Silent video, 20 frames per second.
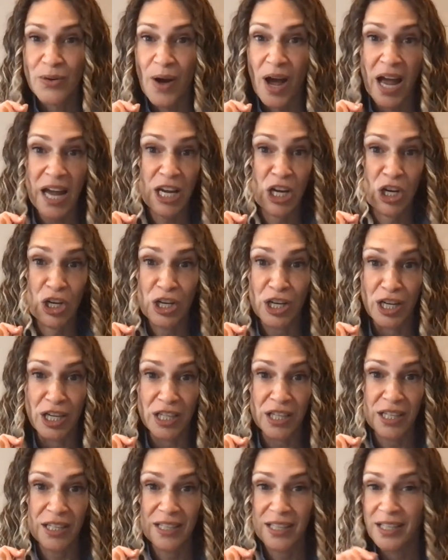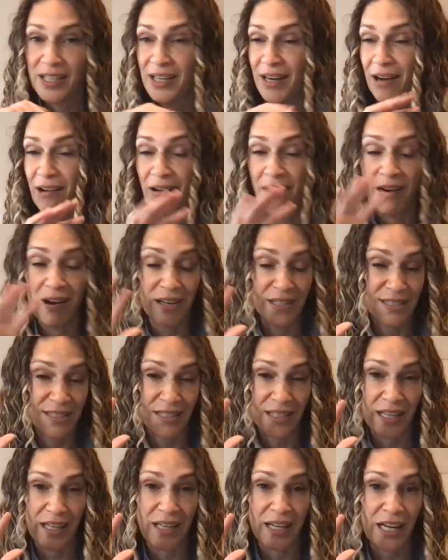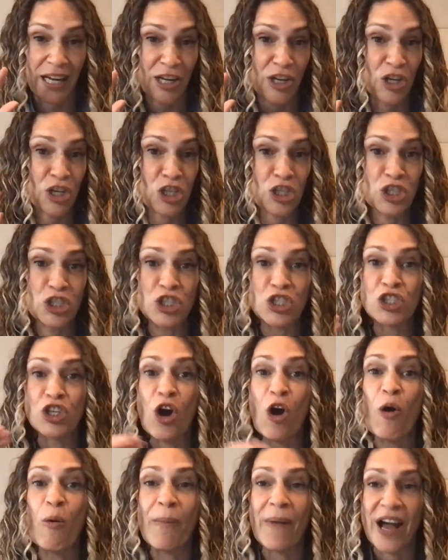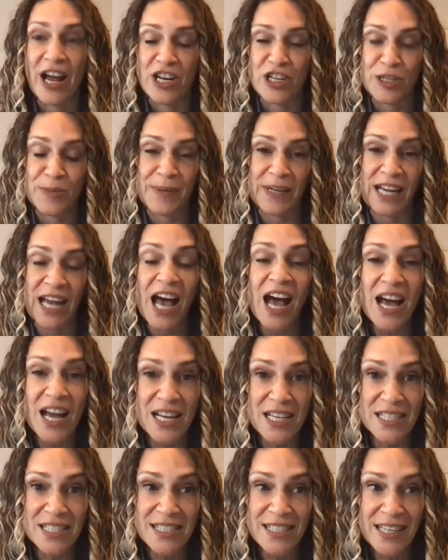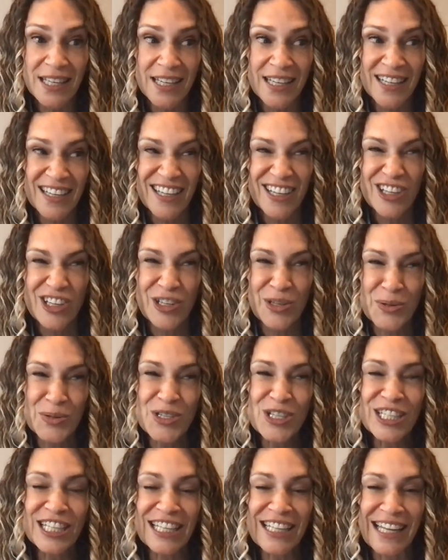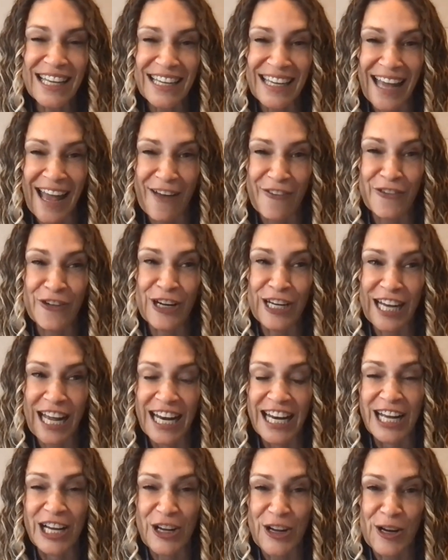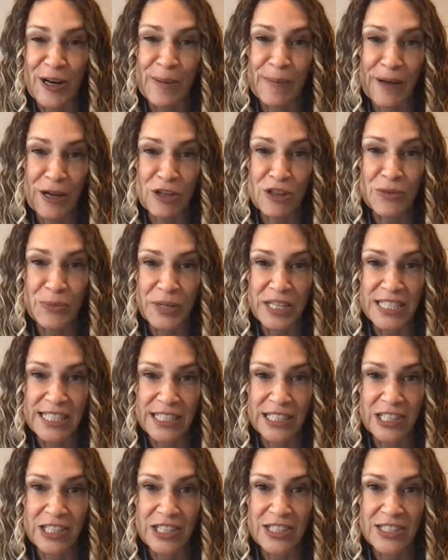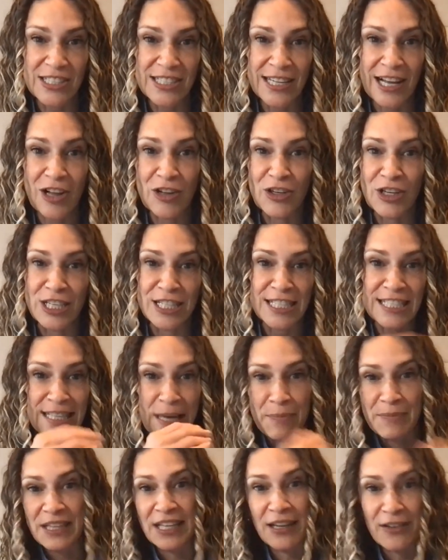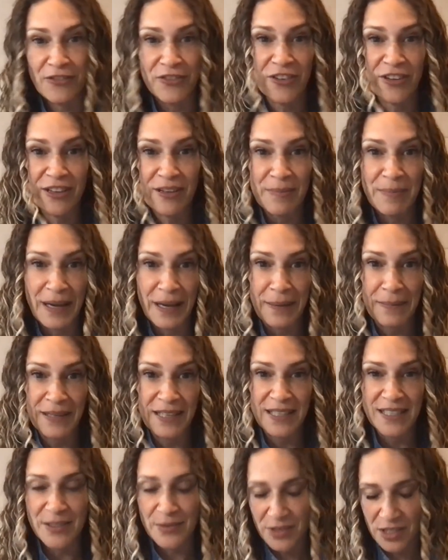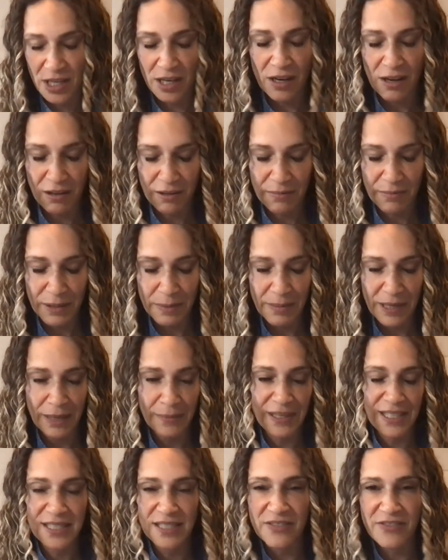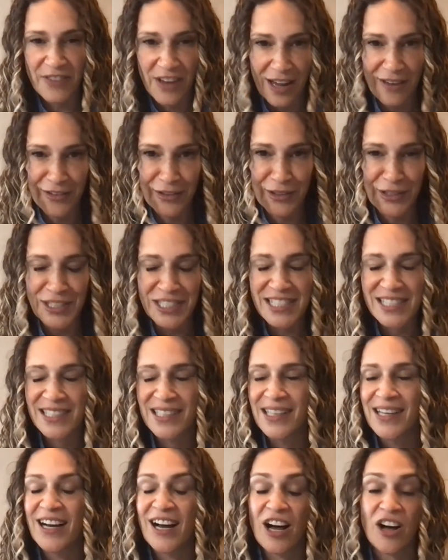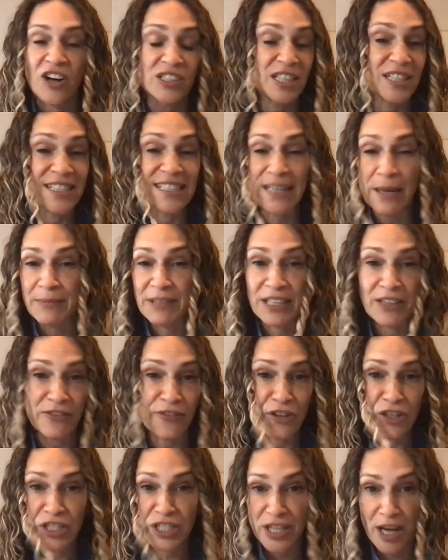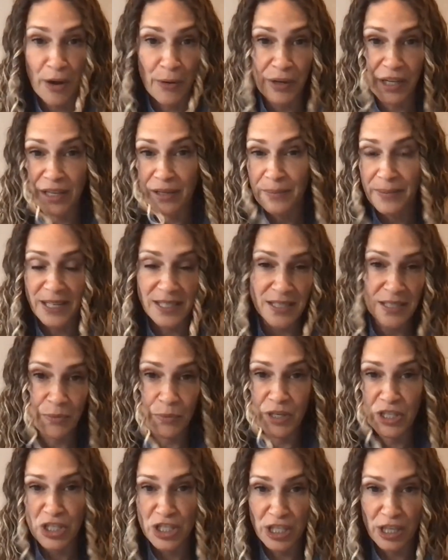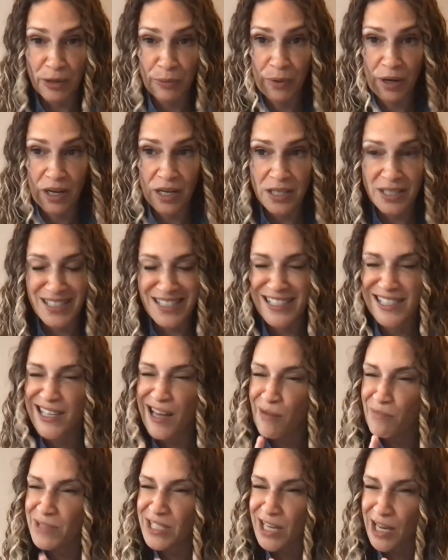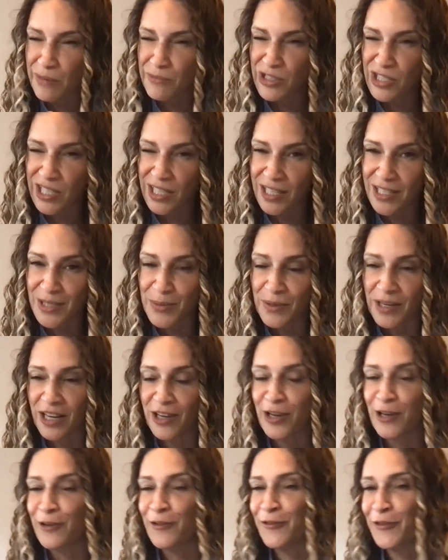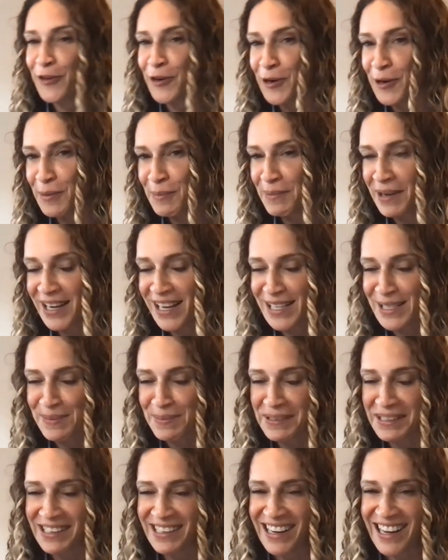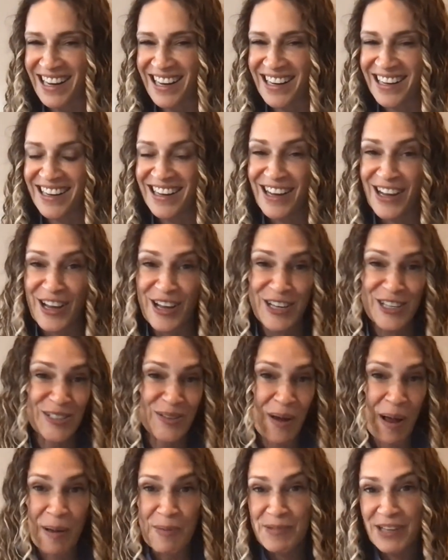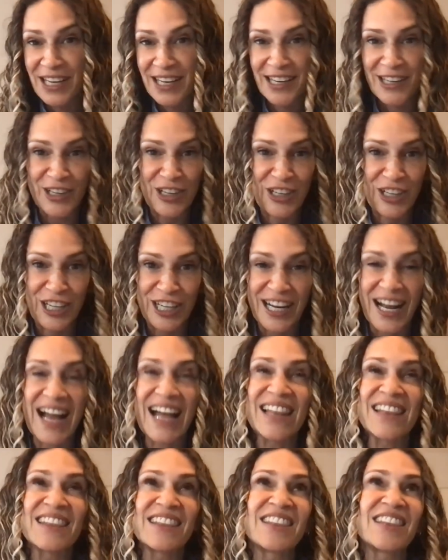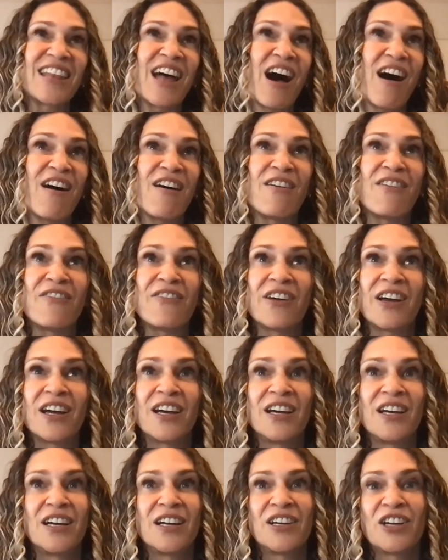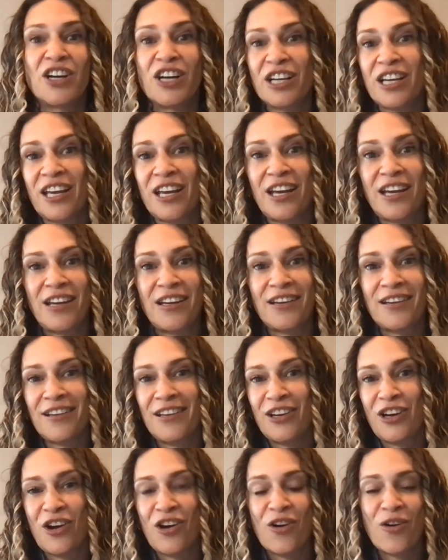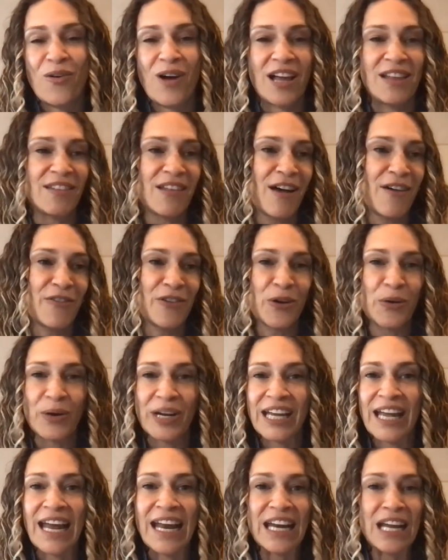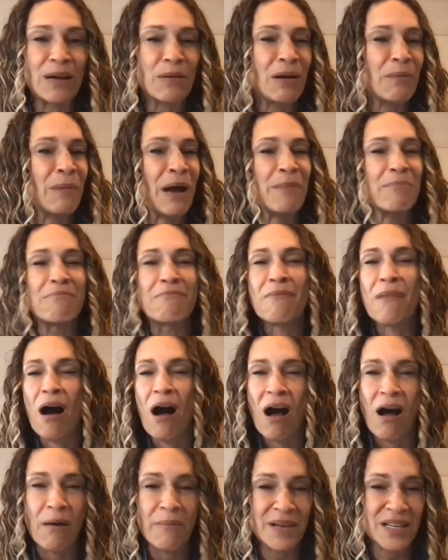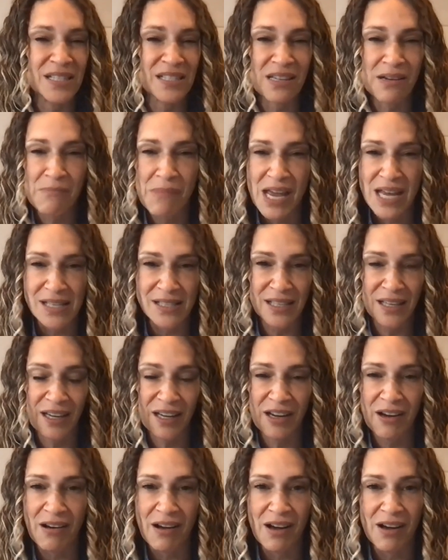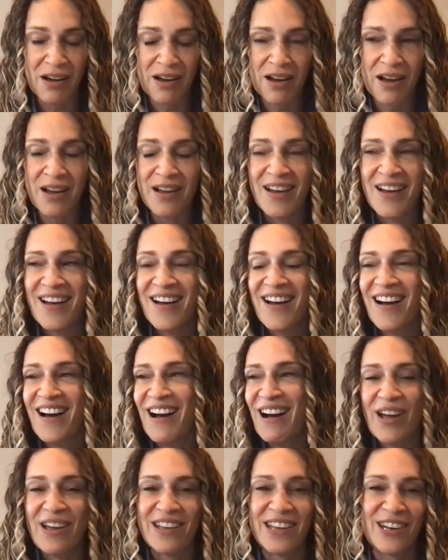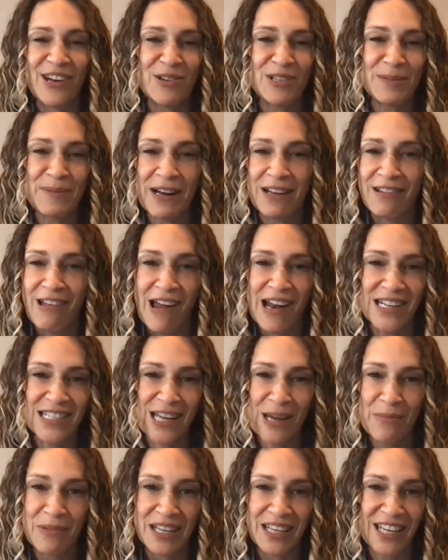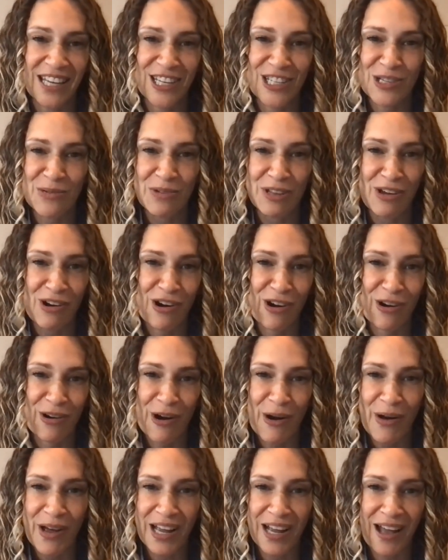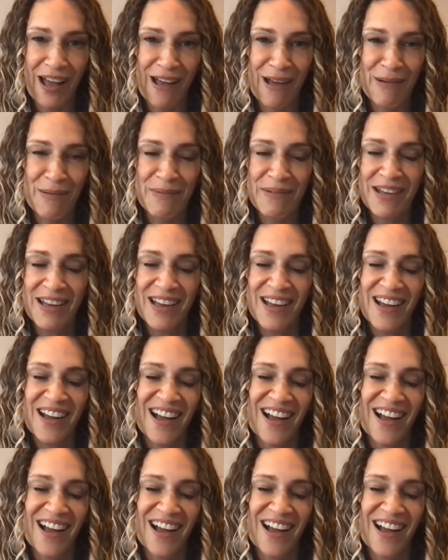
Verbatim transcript: So I cook, honestly, like I cook so much because usually, like every night, I cook about three dinners. I'll cook something for the babies, which I call them the babies, the five year old. I'll cook something for Zoe based on what she wants. Sometimes she eats what I cook for my husband and I. So I'm like a cook. I love cooking. You know, I love creating. My mom is an amazing cook. So I, you know, spent a lot of time in the kitchen with her growing up.